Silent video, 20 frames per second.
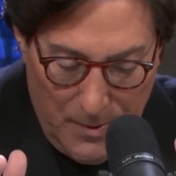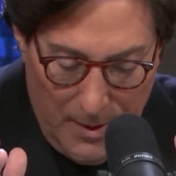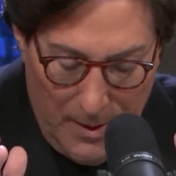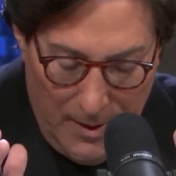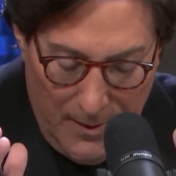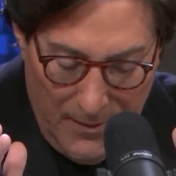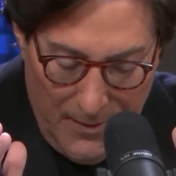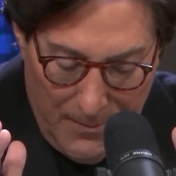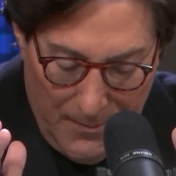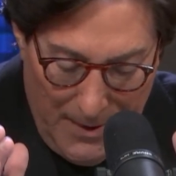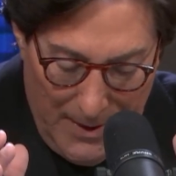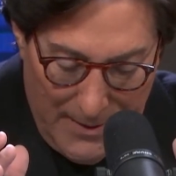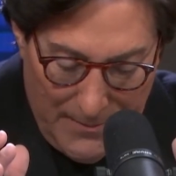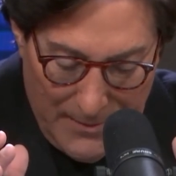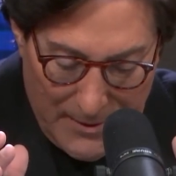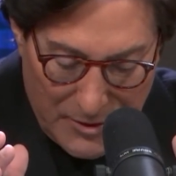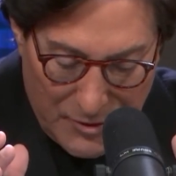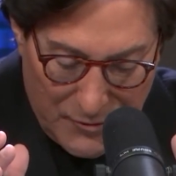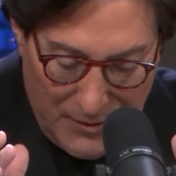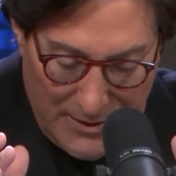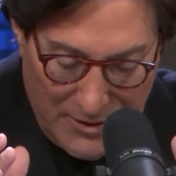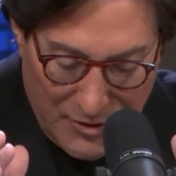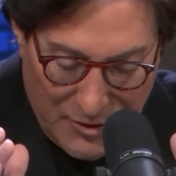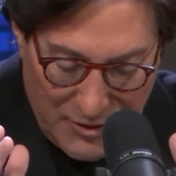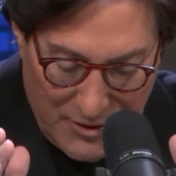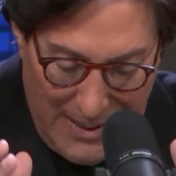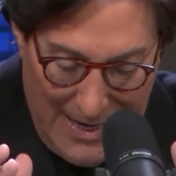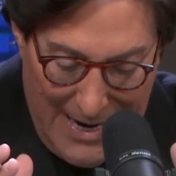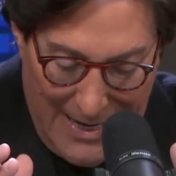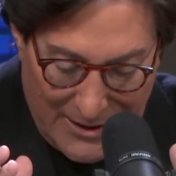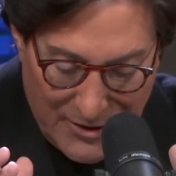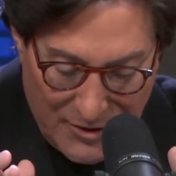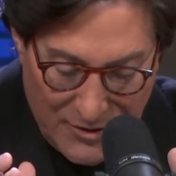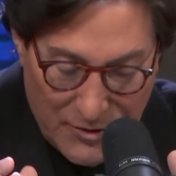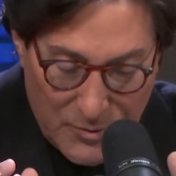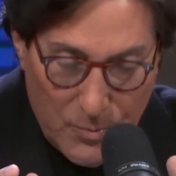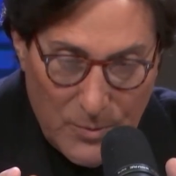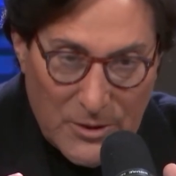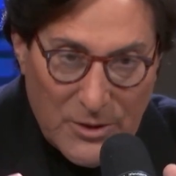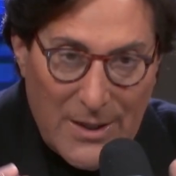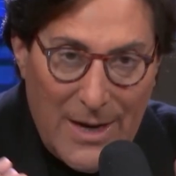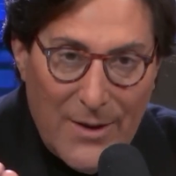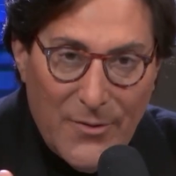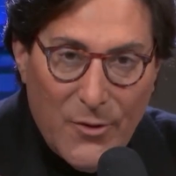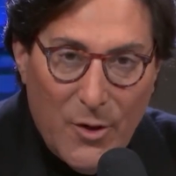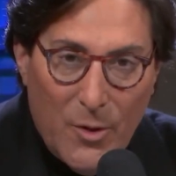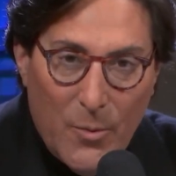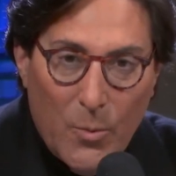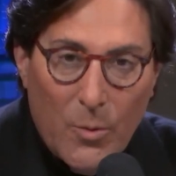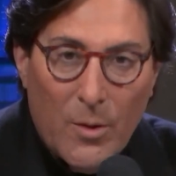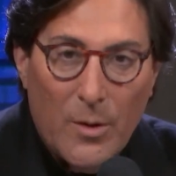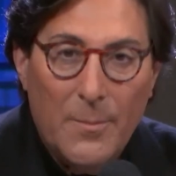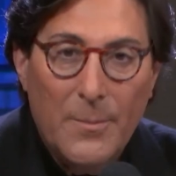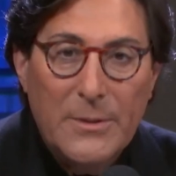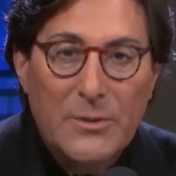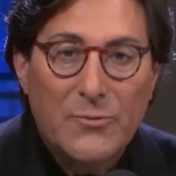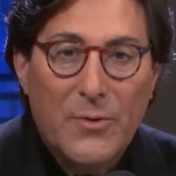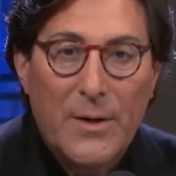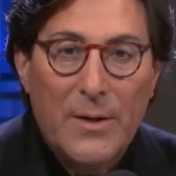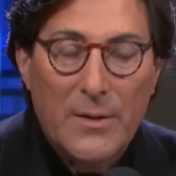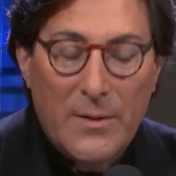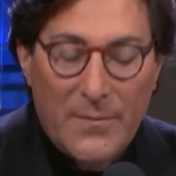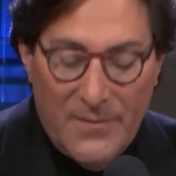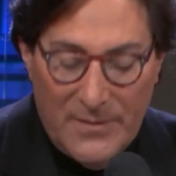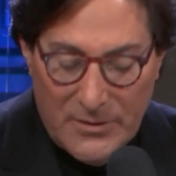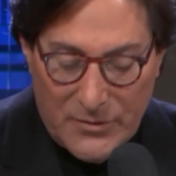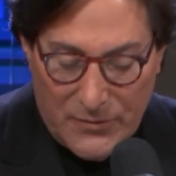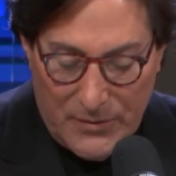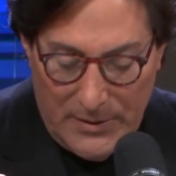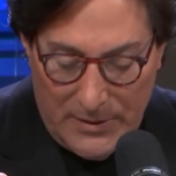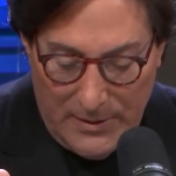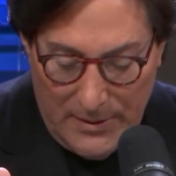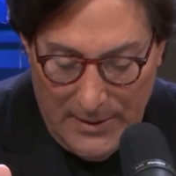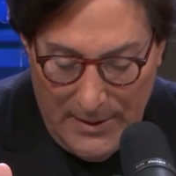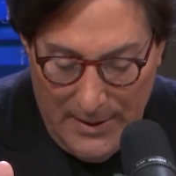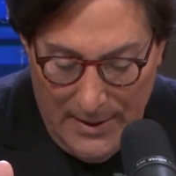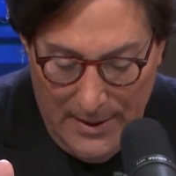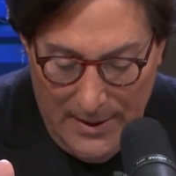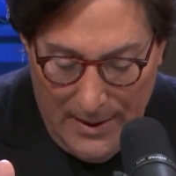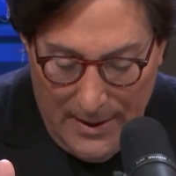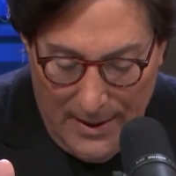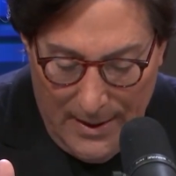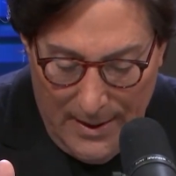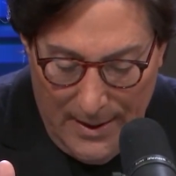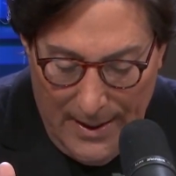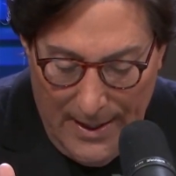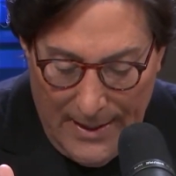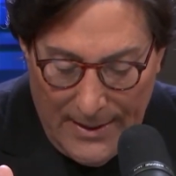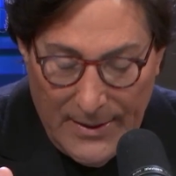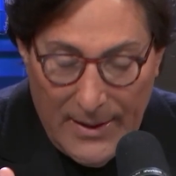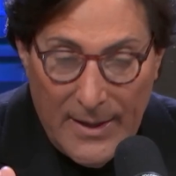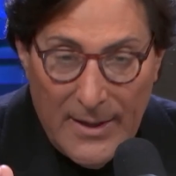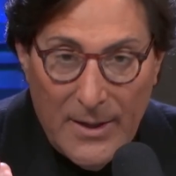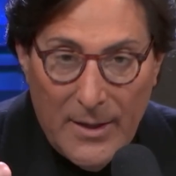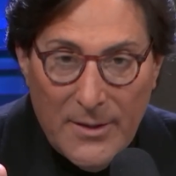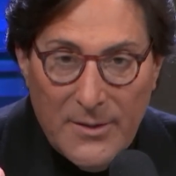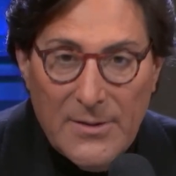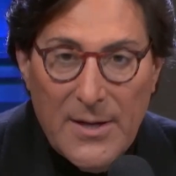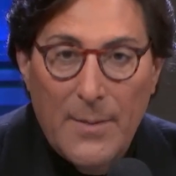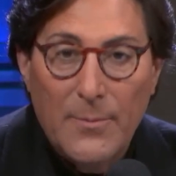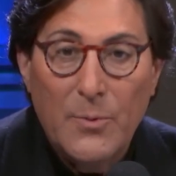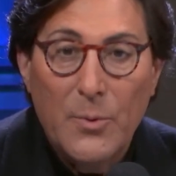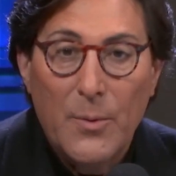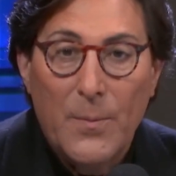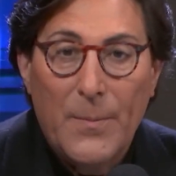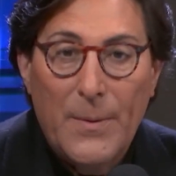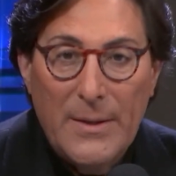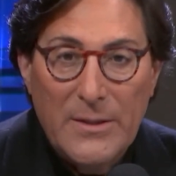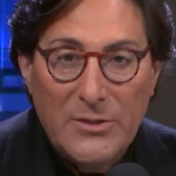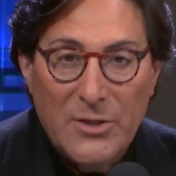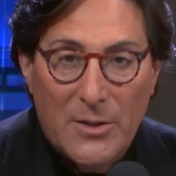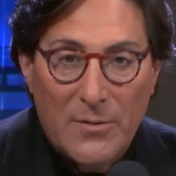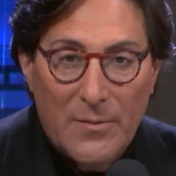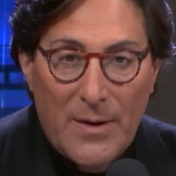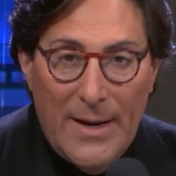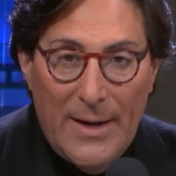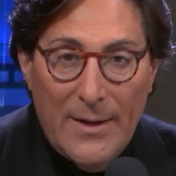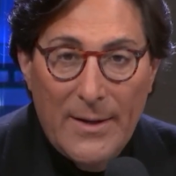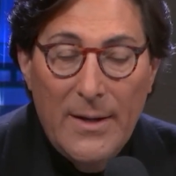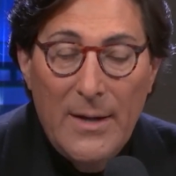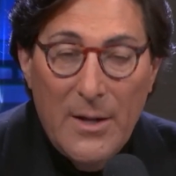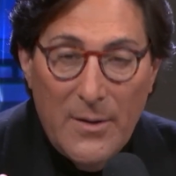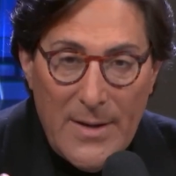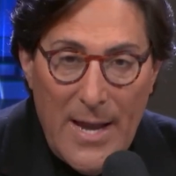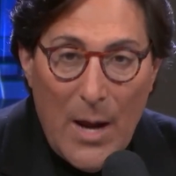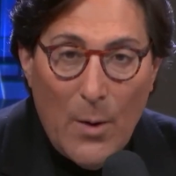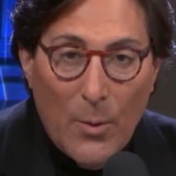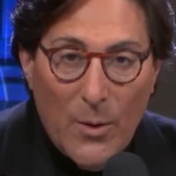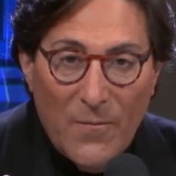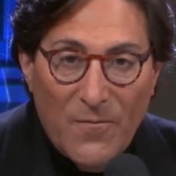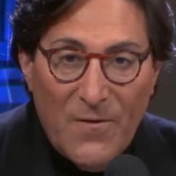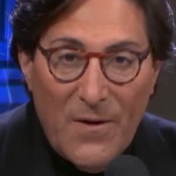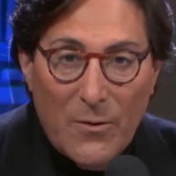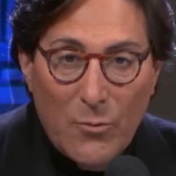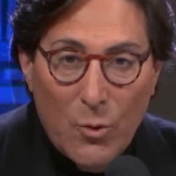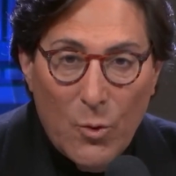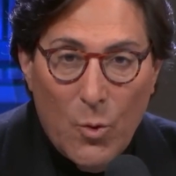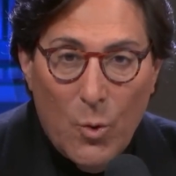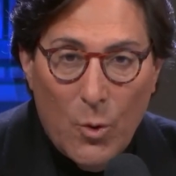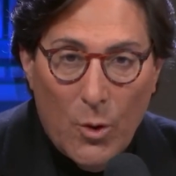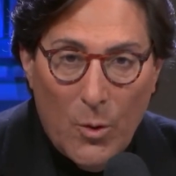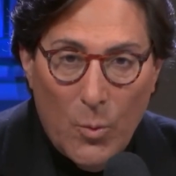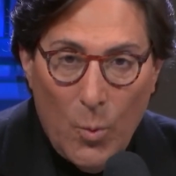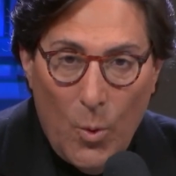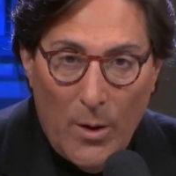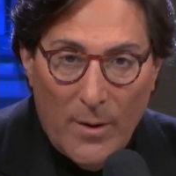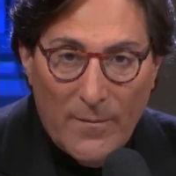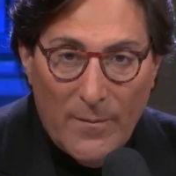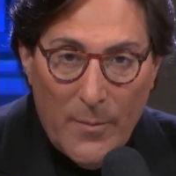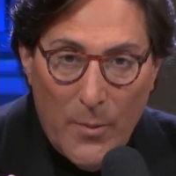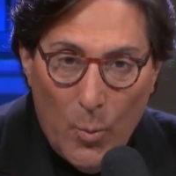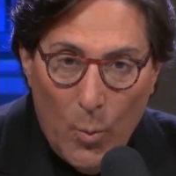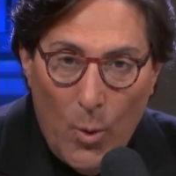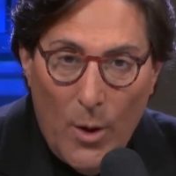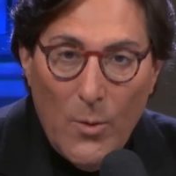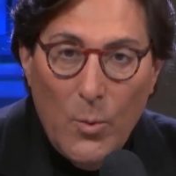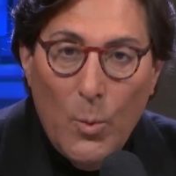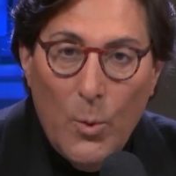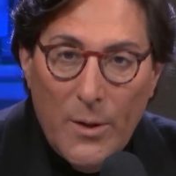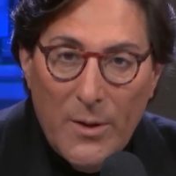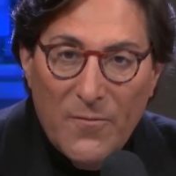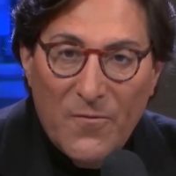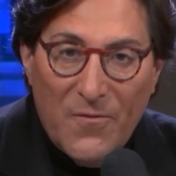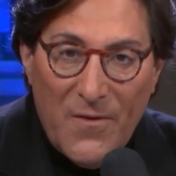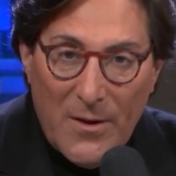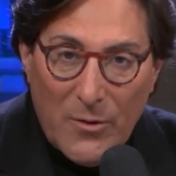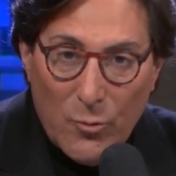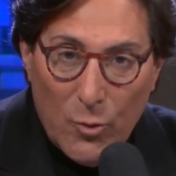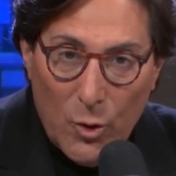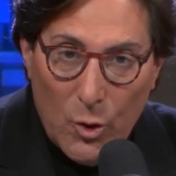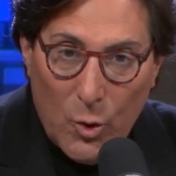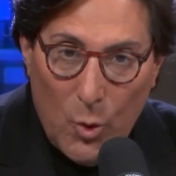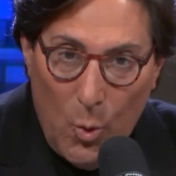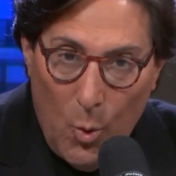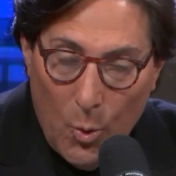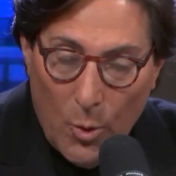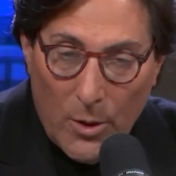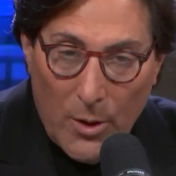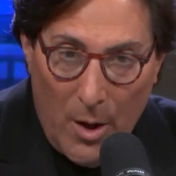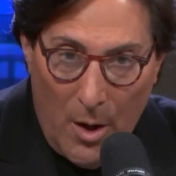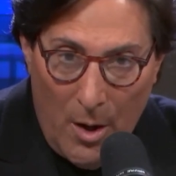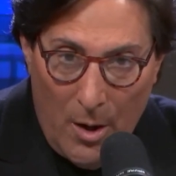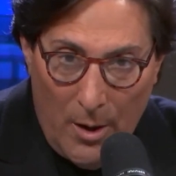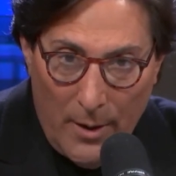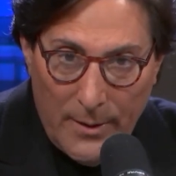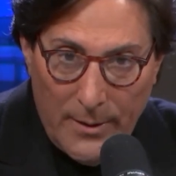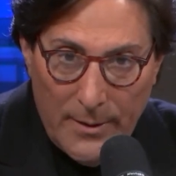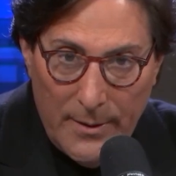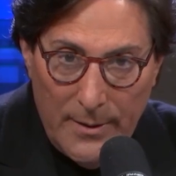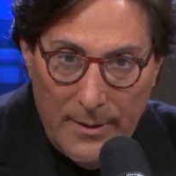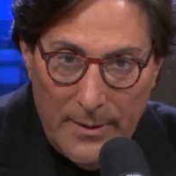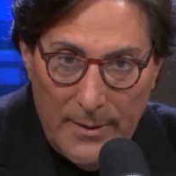the Biden administration's actions, which I thought were a betrayal of Israel and an attempt to appease Iran. Now we're in federal court on one of them. The one we're in federal court on